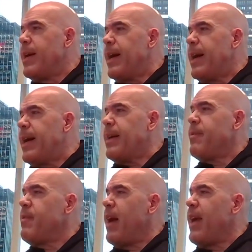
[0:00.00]

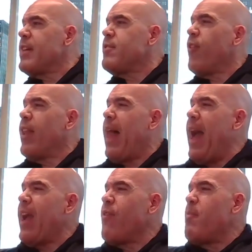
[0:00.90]
I guess, for
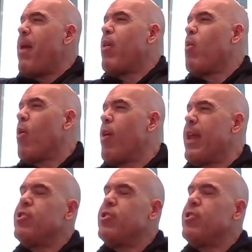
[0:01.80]
lack of a better word,